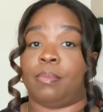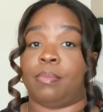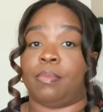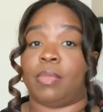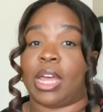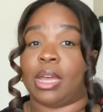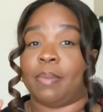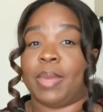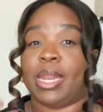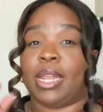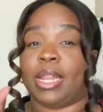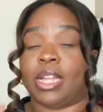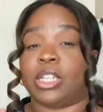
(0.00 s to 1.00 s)
like a
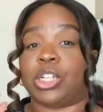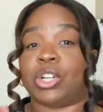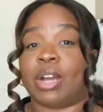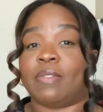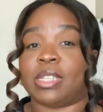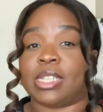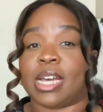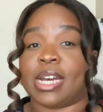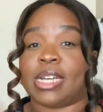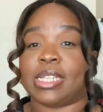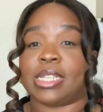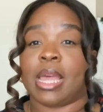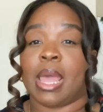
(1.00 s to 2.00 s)
mini, like the travel
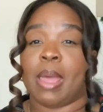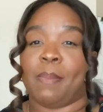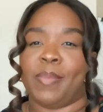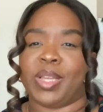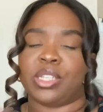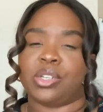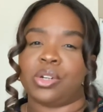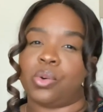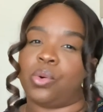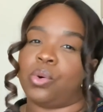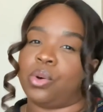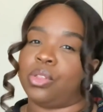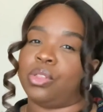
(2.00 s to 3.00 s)
size mister
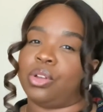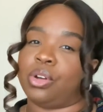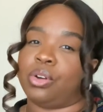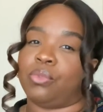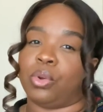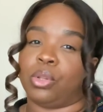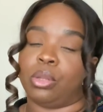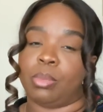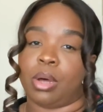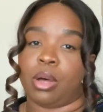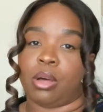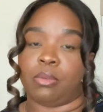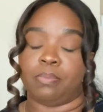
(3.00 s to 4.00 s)
or the
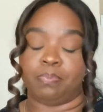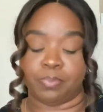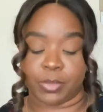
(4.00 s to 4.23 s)
rollerball.